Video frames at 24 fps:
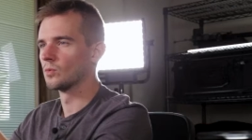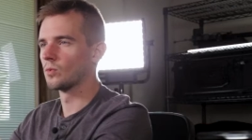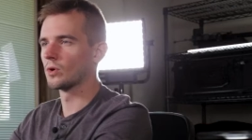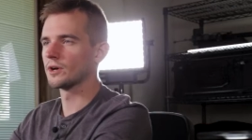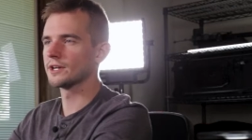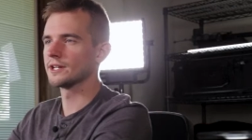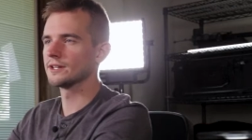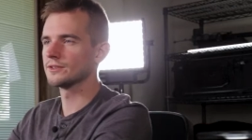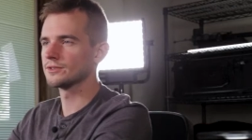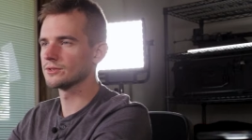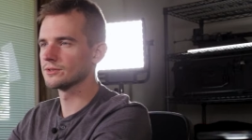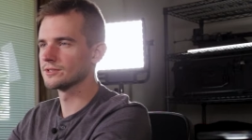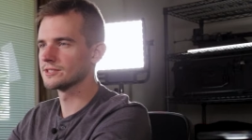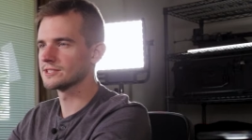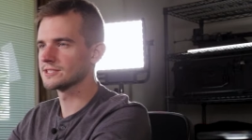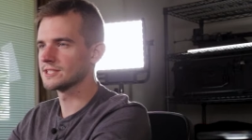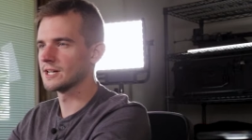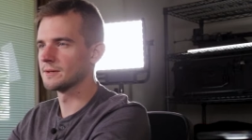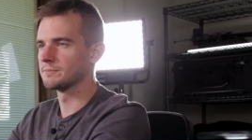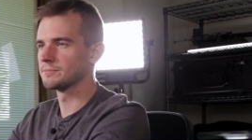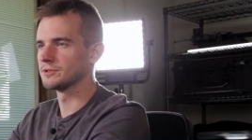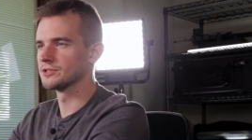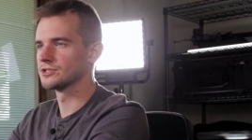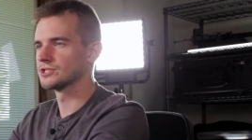Working through this
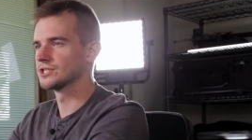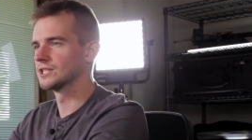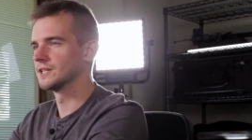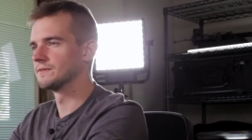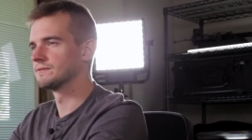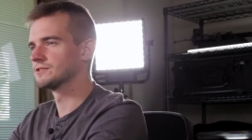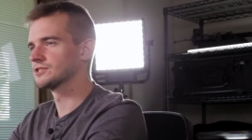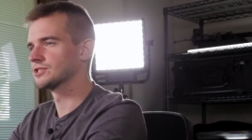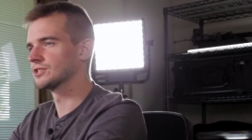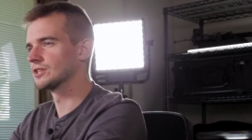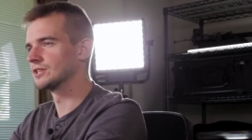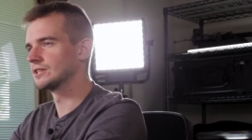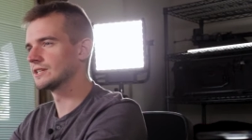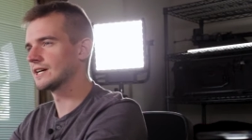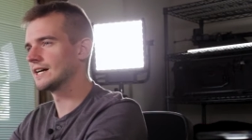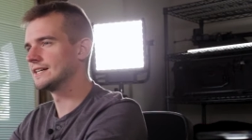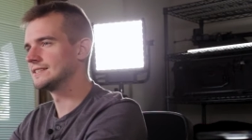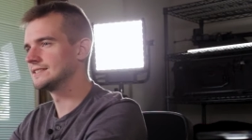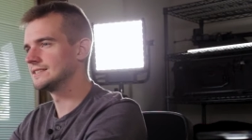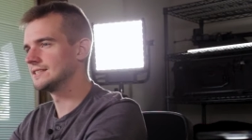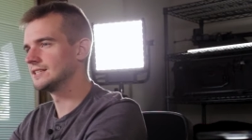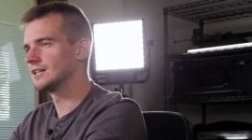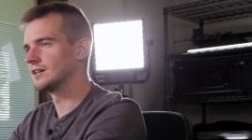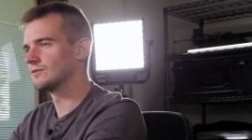template should give us a good
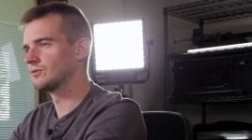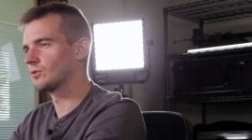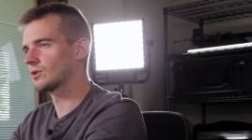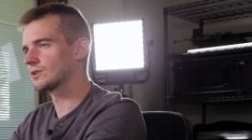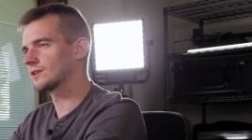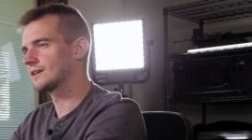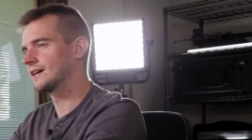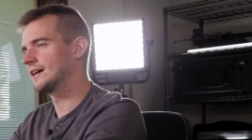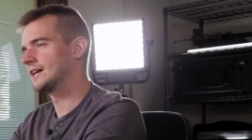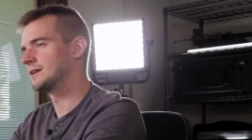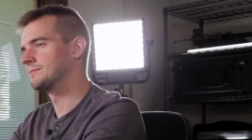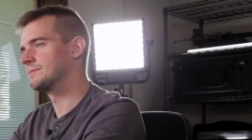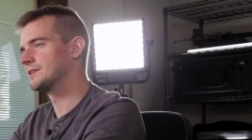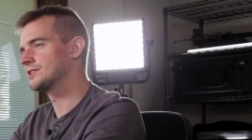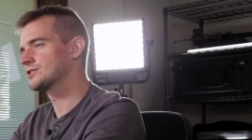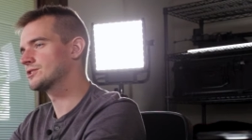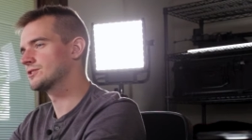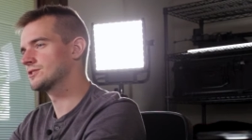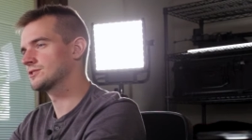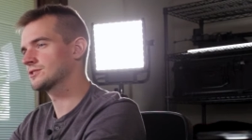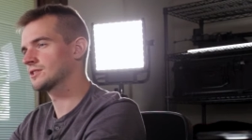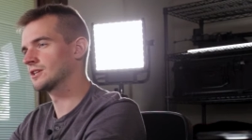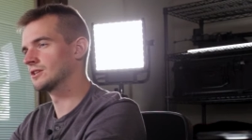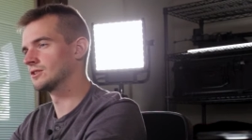idea of what our
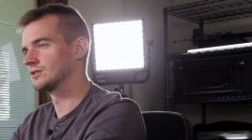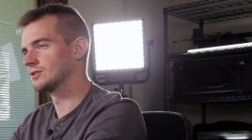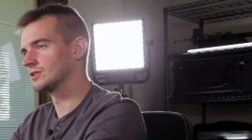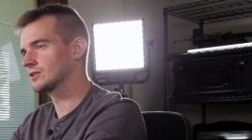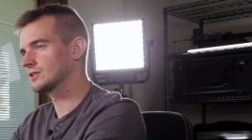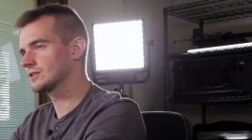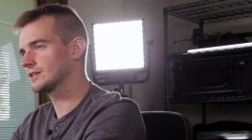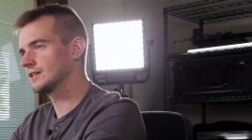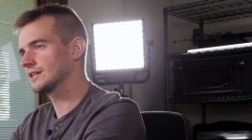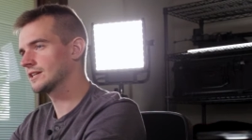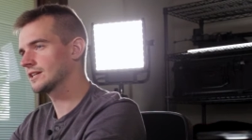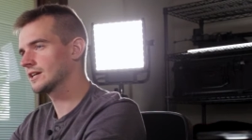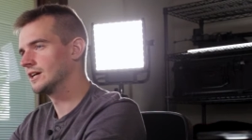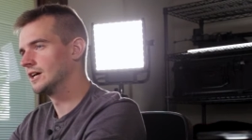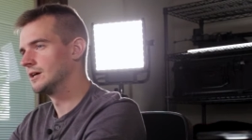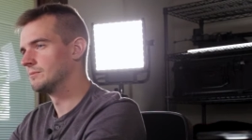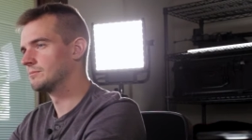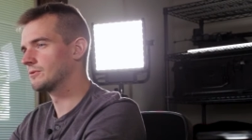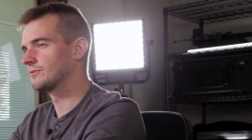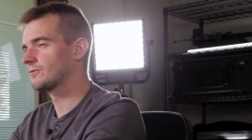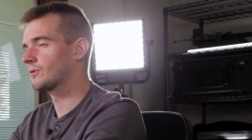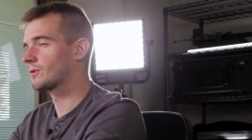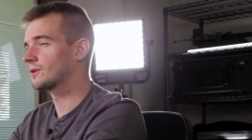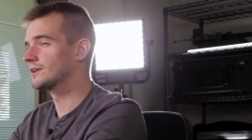animation is going to look like
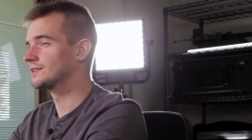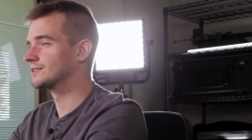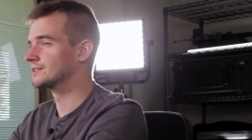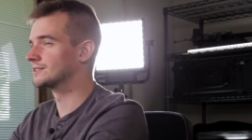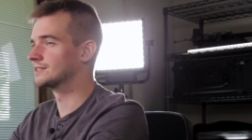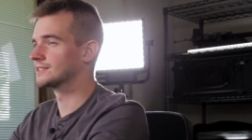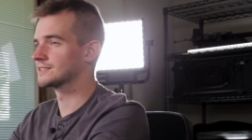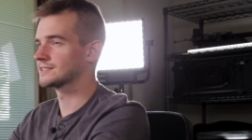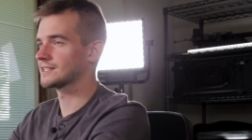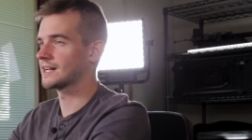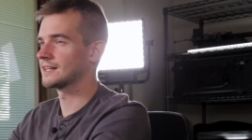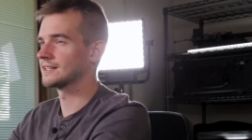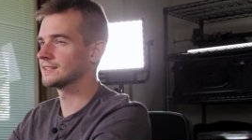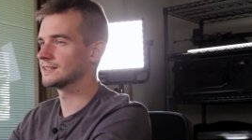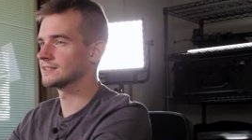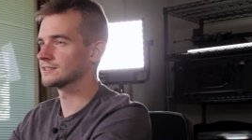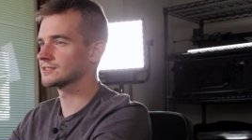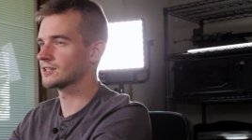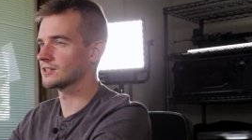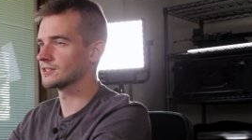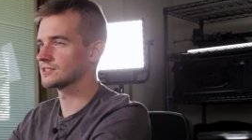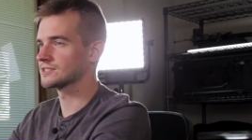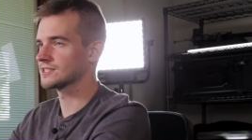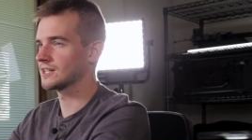before either designing
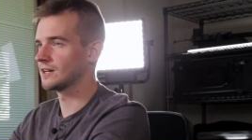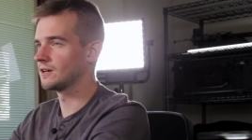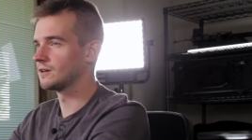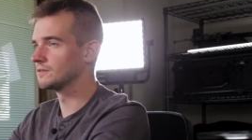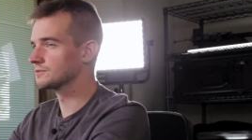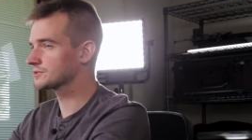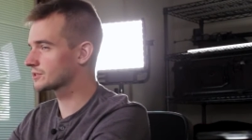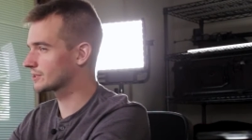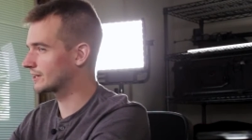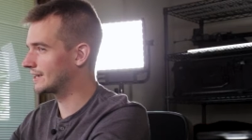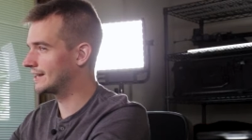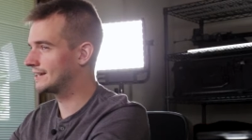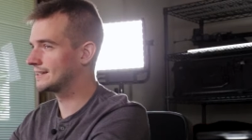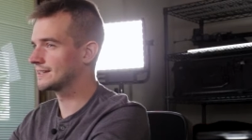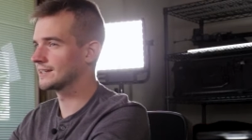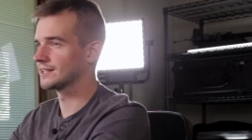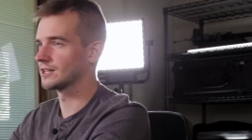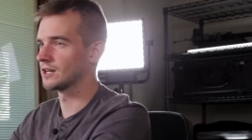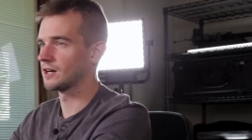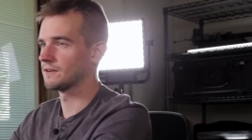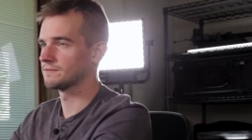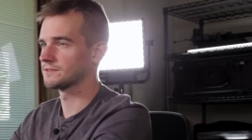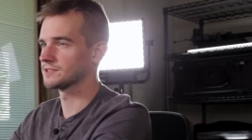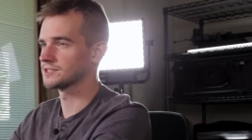this ourselves or handing
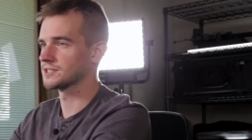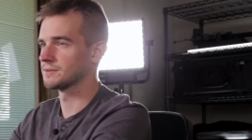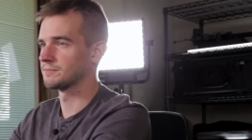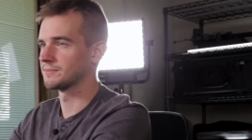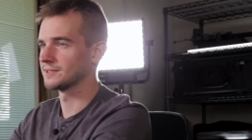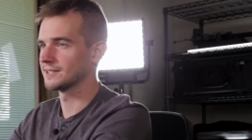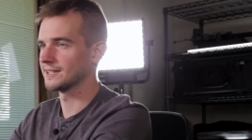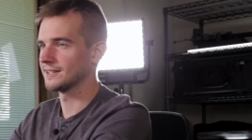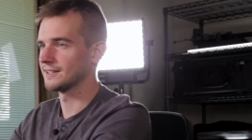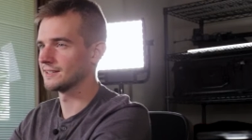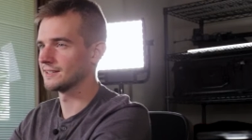it off to somebody